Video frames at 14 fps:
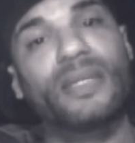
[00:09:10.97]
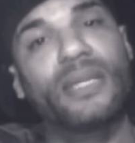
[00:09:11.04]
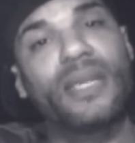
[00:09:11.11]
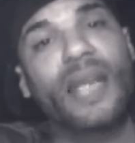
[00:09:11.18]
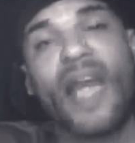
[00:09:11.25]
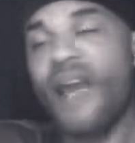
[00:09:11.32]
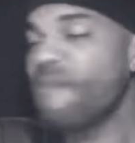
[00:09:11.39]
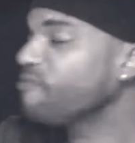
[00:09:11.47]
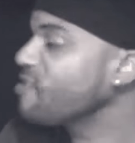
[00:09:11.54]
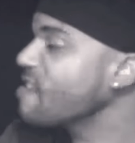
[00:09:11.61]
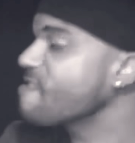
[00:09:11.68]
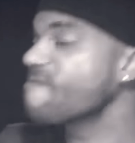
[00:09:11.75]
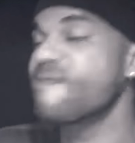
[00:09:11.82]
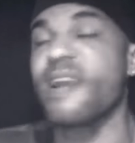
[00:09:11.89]
now I'm
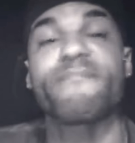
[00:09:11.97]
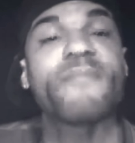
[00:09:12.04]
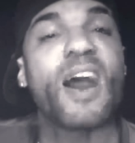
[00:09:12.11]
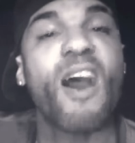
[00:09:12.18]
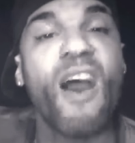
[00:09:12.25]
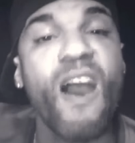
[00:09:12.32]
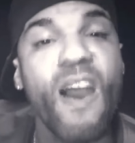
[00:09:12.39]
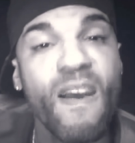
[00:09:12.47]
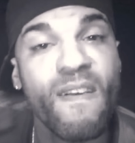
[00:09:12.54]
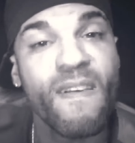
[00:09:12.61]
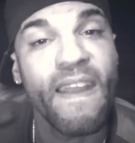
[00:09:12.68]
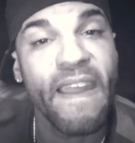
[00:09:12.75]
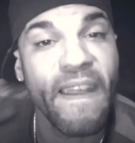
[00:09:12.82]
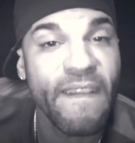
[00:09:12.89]
trying to wrap my arm
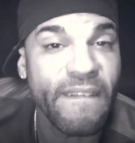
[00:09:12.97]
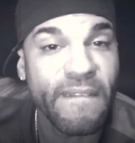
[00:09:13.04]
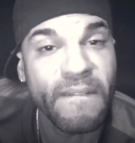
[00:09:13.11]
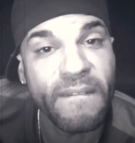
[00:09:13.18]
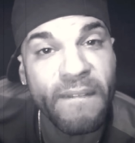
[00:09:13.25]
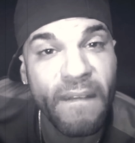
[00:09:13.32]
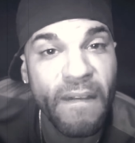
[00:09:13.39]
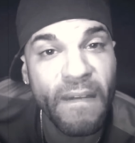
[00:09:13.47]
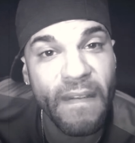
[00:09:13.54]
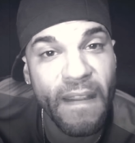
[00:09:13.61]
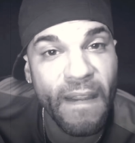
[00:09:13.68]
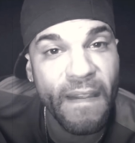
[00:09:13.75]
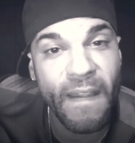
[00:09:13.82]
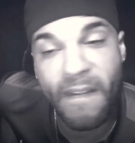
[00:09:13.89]
around you. You know
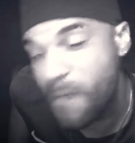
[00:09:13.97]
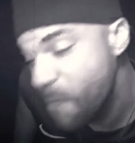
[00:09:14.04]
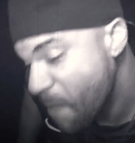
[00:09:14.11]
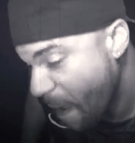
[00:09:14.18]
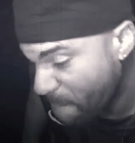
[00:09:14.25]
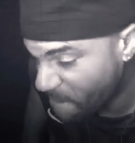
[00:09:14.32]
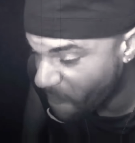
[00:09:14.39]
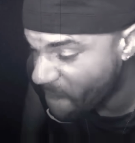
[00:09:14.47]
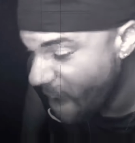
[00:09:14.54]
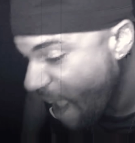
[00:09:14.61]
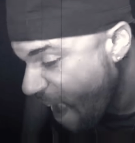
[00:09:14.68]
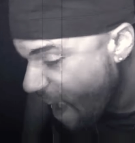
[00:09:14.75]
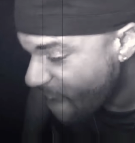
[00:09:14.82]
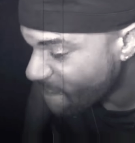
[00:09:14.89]
I'm saying? You got no legs,